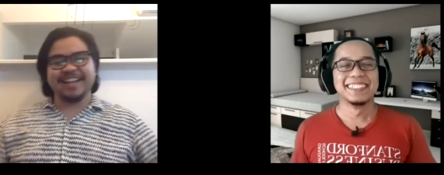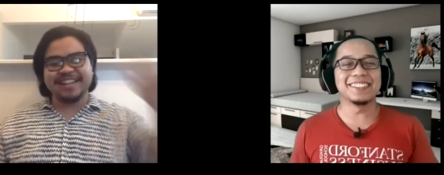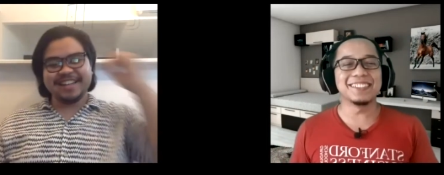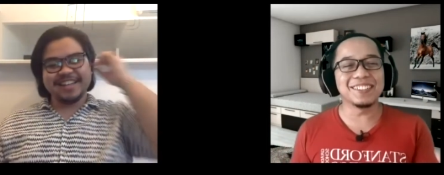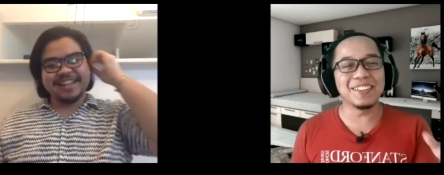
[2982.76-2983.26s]

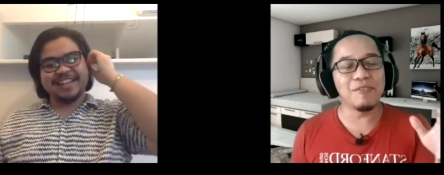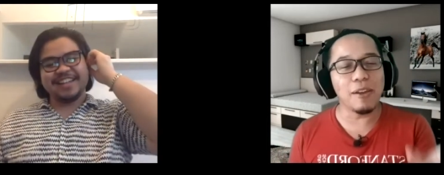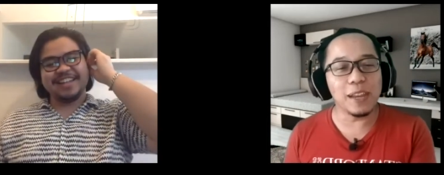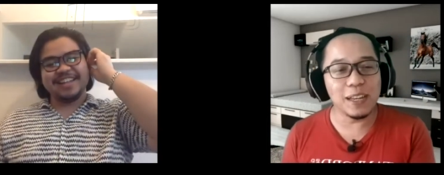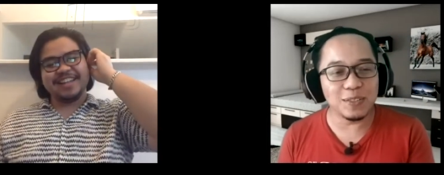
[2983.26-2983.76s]
Speaker 1: so that's a
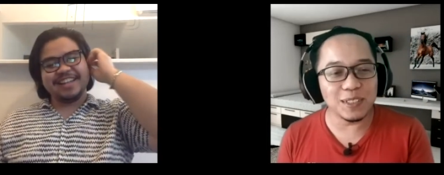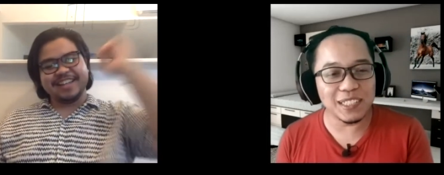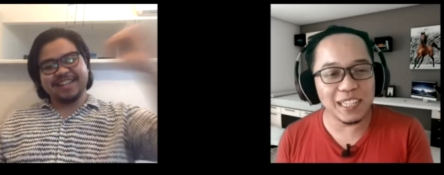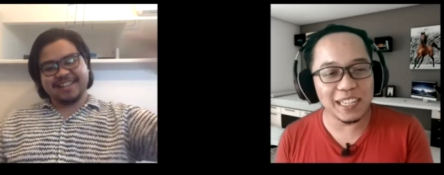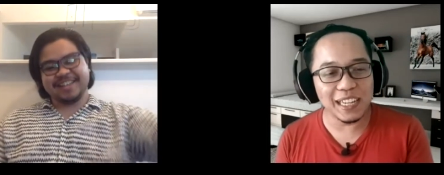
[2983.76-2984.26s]
very
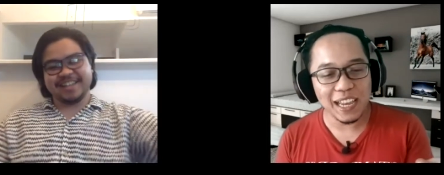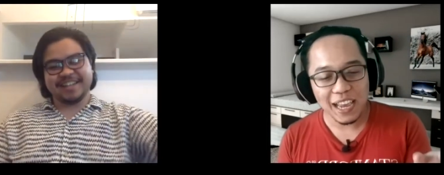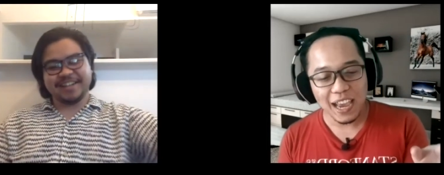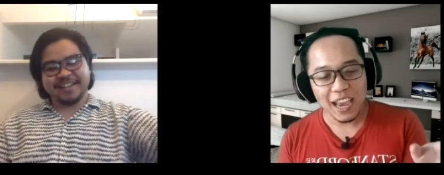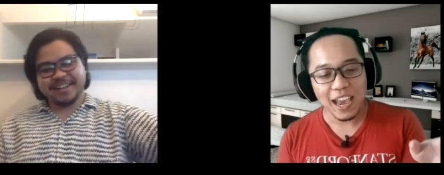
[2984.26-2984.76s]
interesting. Yeah.
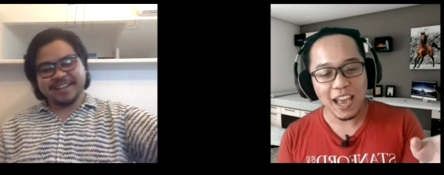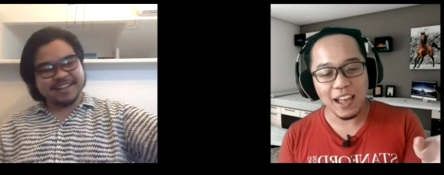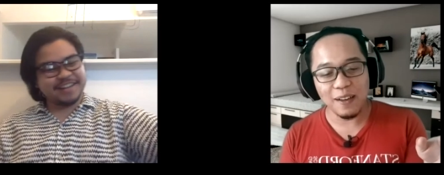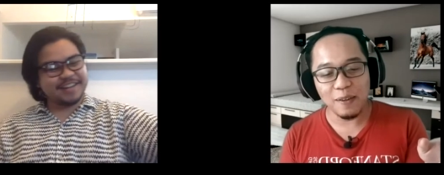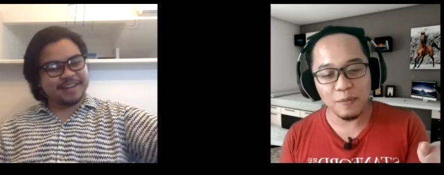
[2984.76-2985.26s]

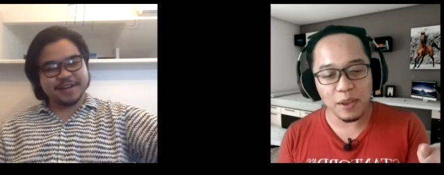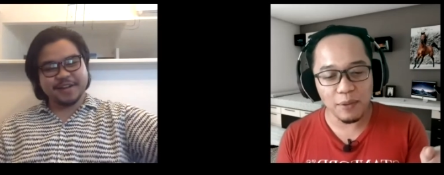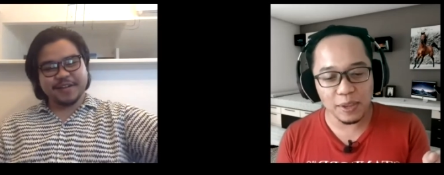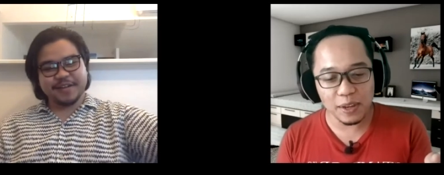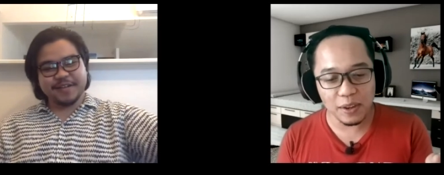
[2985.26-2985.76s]
Uh, I
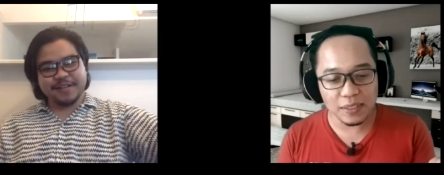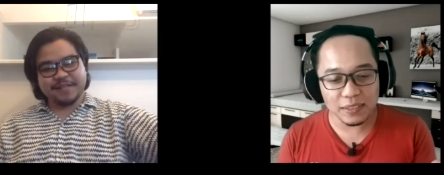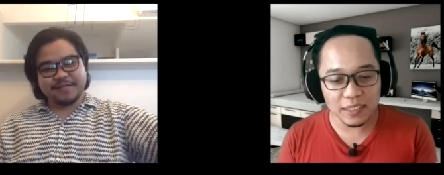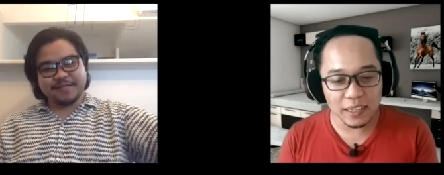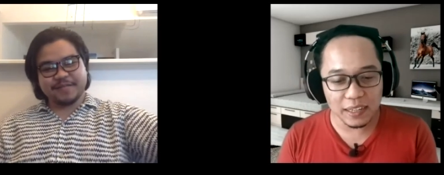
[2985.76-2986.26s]
mean, I'll
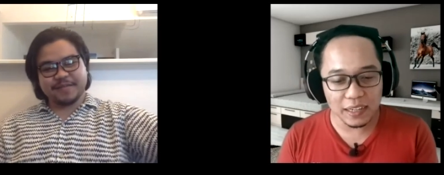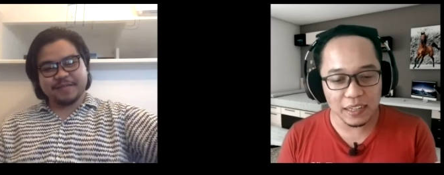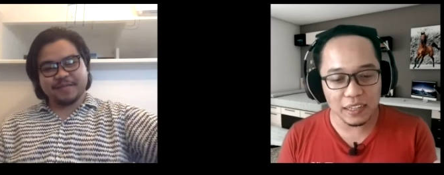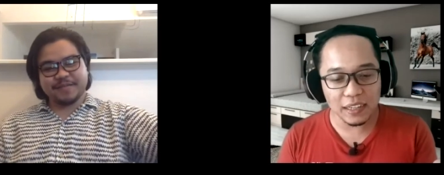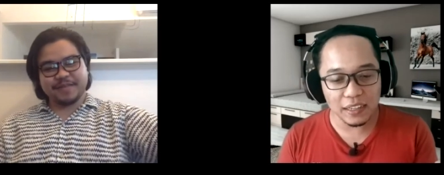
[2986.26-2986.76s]
say
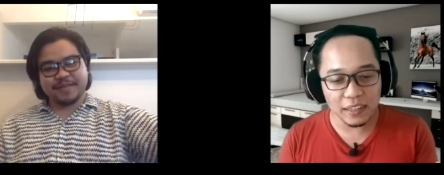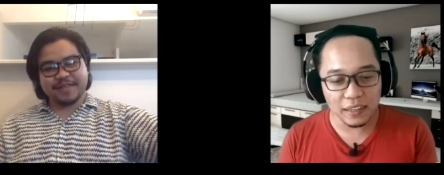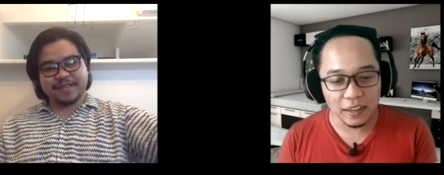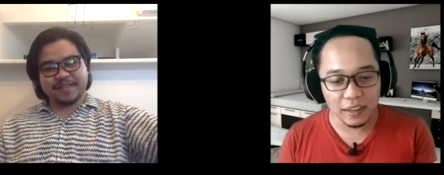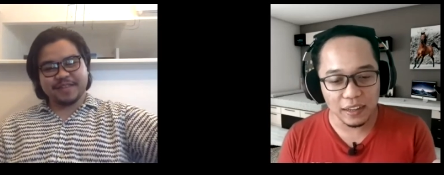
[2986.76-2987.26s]

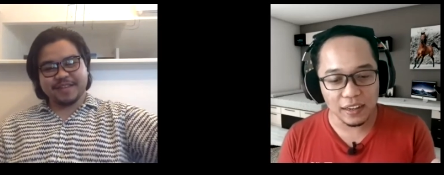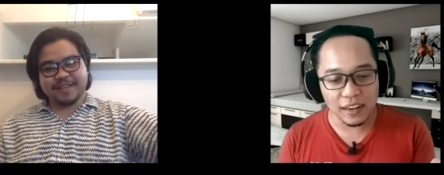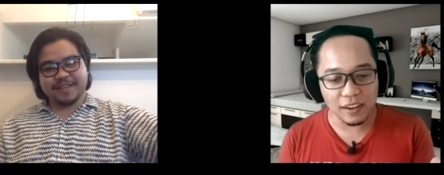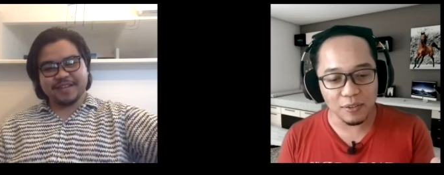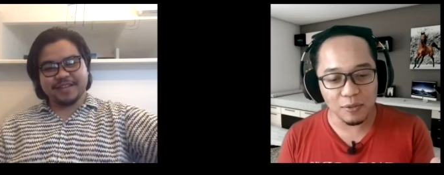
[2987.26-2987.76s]
uh,
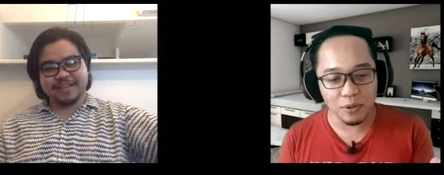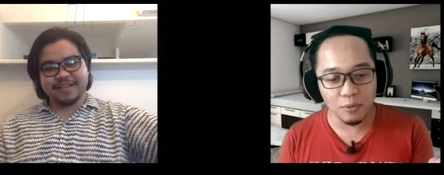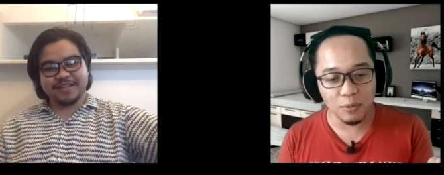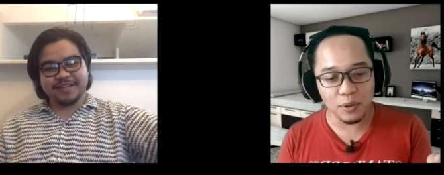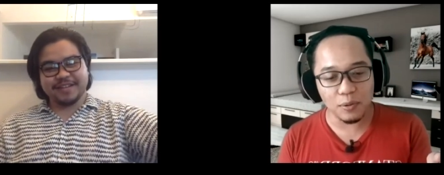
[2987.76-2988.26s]
like
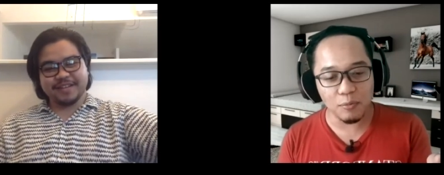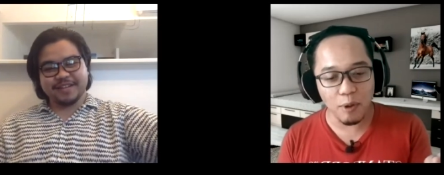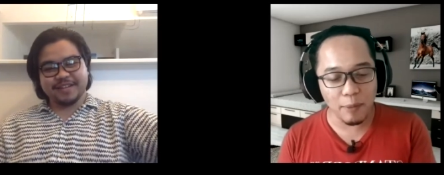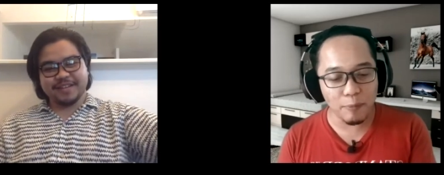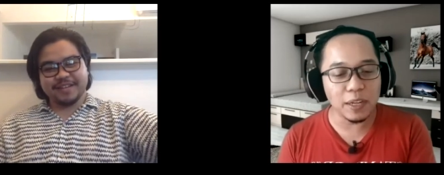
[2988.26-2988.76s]

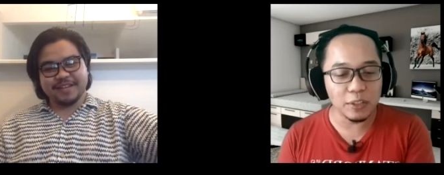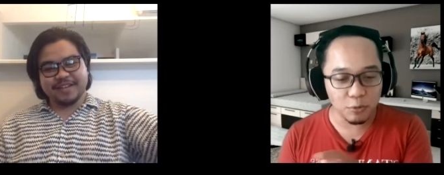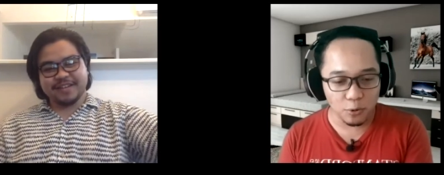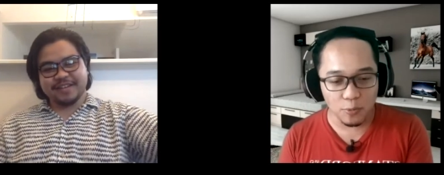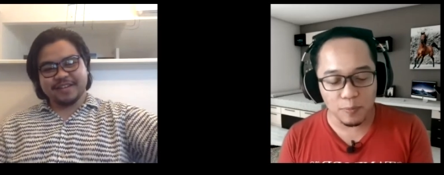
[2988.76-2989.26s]
what happened in
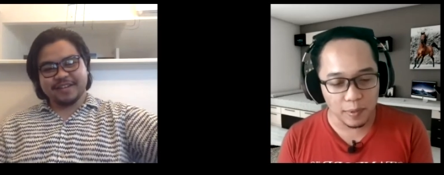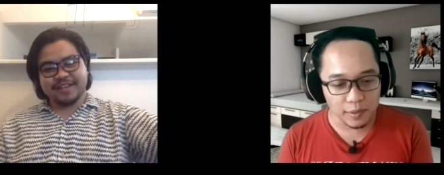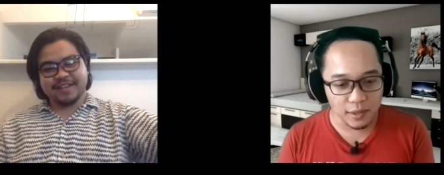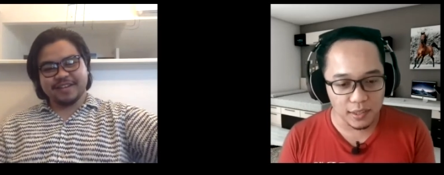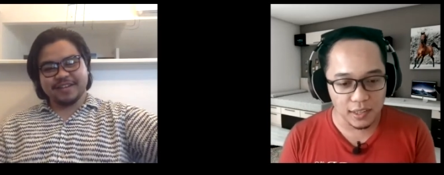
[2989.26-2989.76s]
Europe
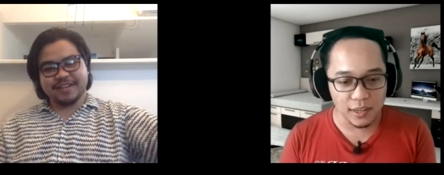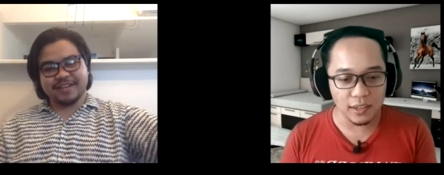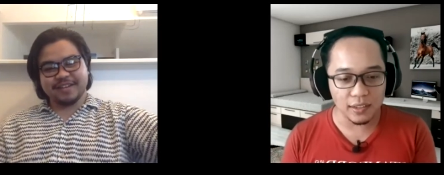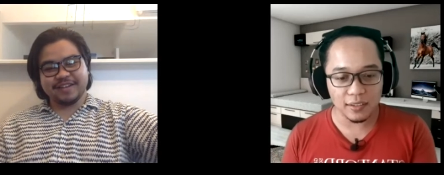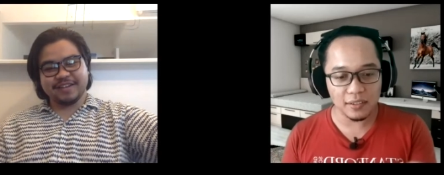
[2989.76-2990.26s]
basically
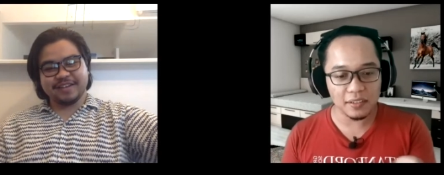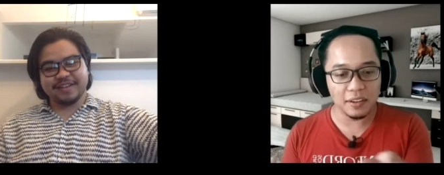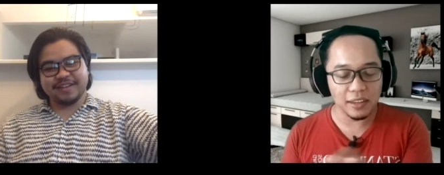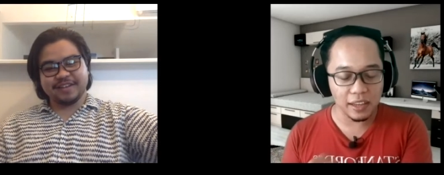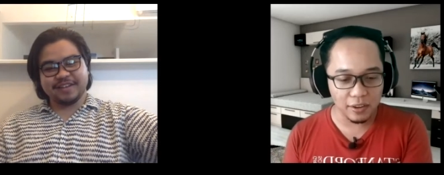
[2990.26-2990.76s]
that
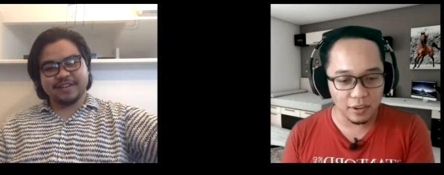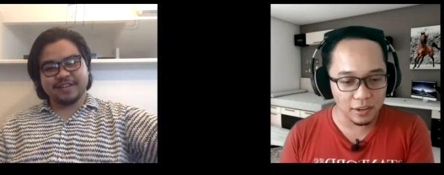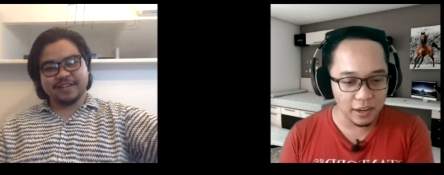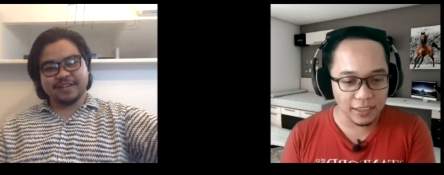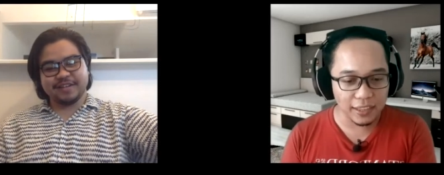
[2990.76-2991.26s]
they,
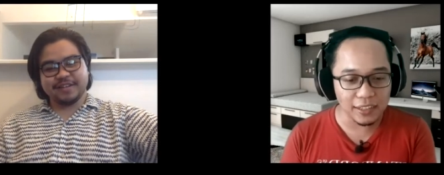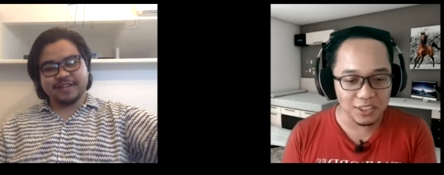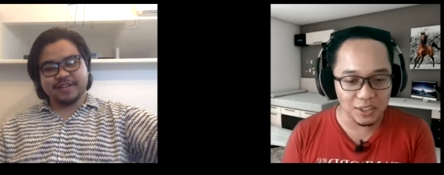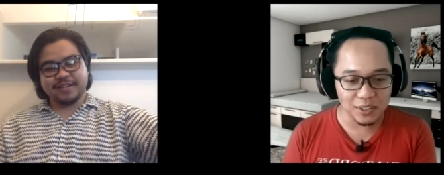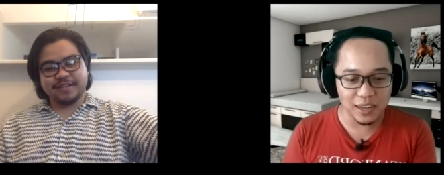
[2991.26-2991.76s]
they attack
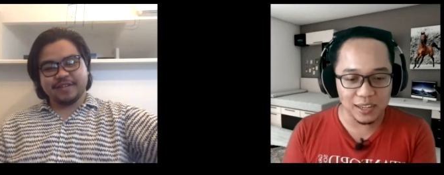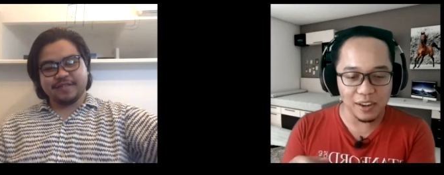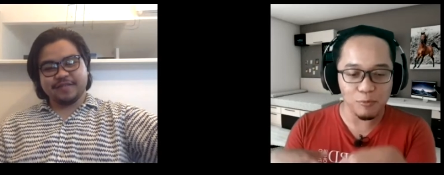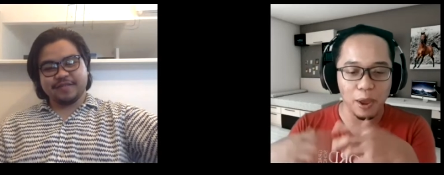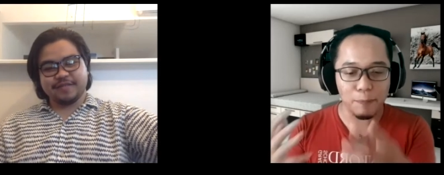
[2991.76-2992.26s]
each other and
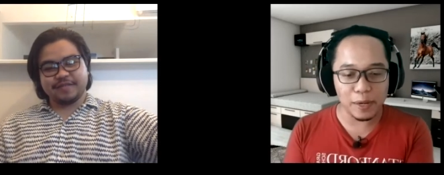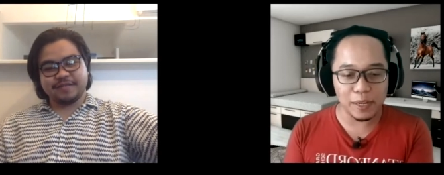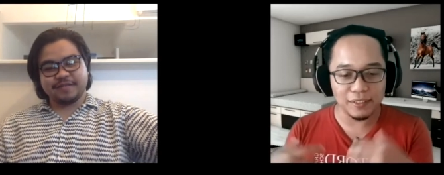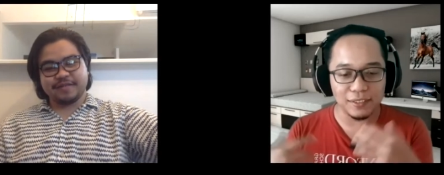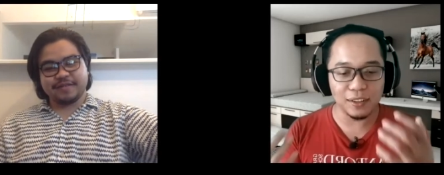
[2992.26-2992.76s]
then what
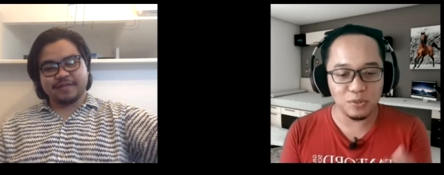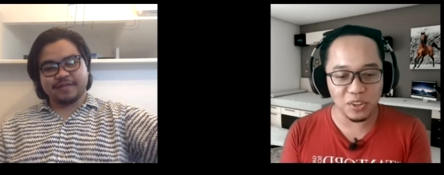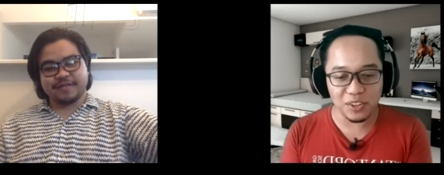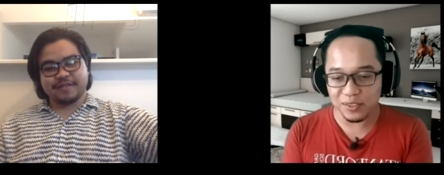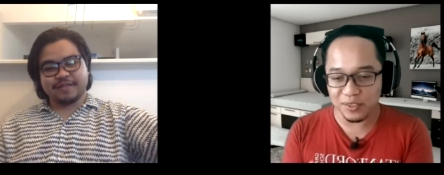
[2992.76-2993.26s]
happened is they
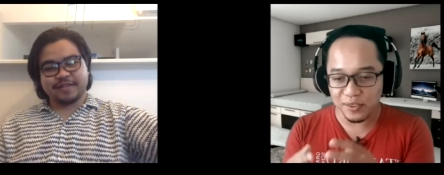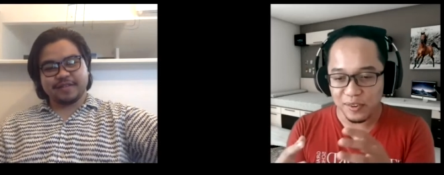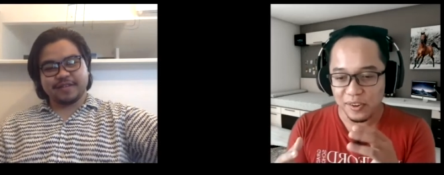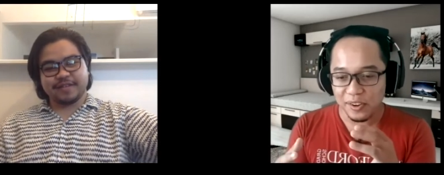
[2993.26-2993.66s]
trigger the,